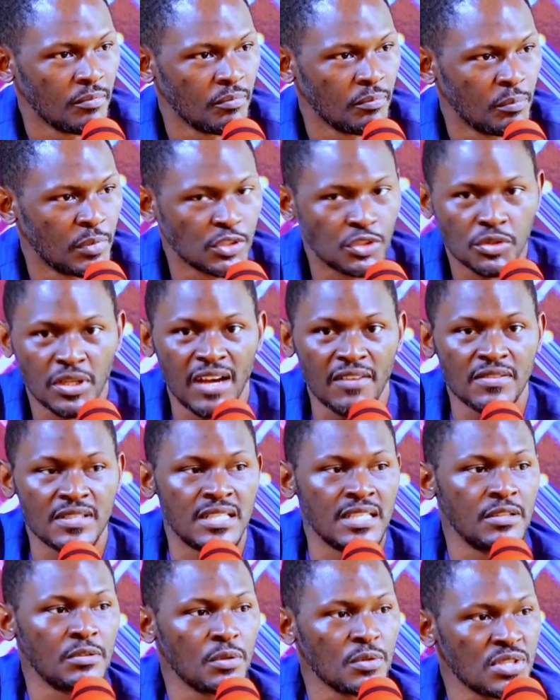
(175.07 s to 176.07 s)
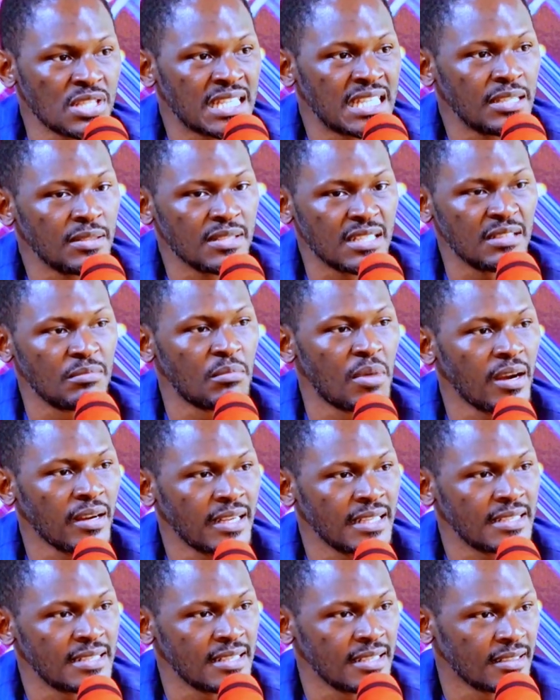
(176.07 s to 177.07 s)
but you have zero skills in
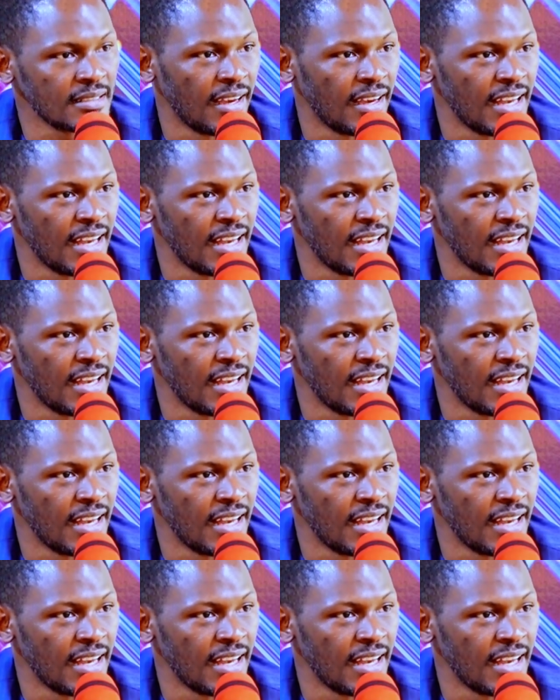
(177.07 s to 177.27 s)
marketing.